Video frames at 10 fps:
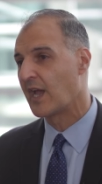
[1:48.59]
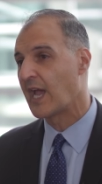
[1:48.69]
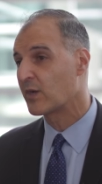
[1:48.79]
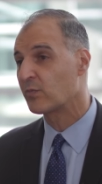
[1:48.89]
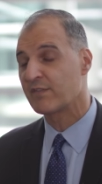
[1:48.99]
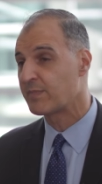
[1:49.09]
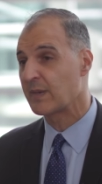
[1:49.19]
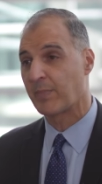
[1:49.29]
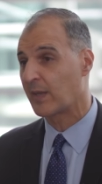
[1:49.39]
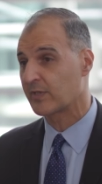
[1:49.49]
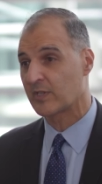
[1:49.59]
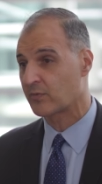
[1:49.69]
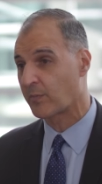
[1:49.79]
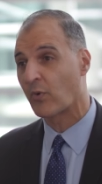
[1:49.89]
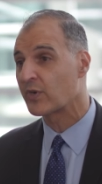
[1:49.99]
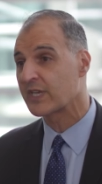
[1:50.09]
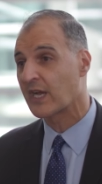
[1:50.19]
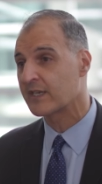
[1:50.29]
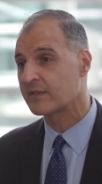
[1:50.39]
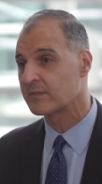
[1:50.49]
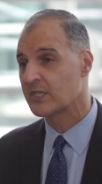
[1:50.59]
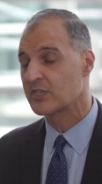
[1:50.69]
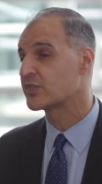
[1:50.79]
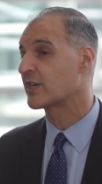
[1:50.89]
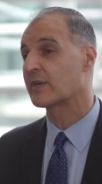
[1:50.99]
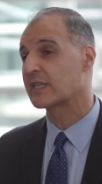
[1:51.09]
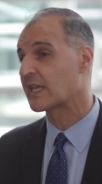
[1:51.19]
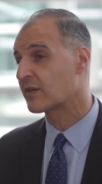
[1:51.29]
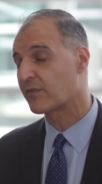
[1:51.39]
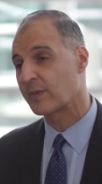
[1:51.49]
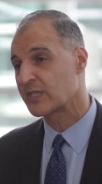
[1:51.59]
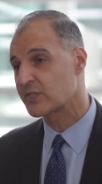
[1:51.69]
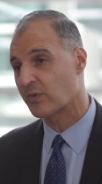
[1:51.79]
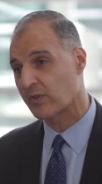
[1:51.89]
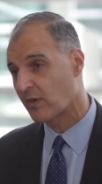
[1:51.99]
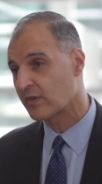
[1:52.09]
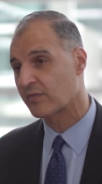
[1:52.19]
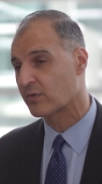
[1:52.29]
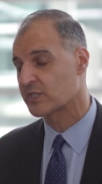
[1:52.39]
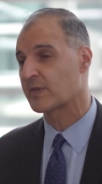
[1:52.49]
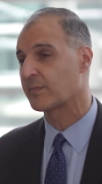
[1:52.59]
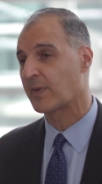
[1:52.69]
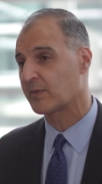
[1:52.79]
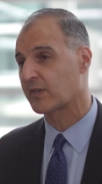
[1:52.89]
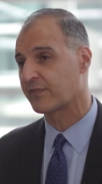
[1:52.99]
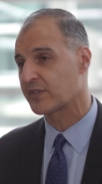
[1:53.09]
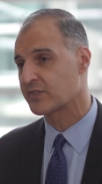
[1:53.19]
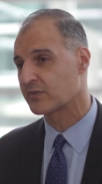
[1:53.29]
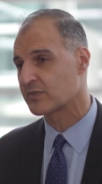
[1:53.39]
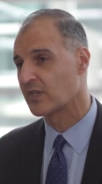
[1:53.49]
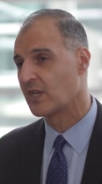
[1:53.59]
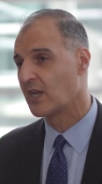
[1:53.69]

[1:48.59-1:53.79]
And we've been publicly reporting on it, sharing that information with law enforcement and public officials.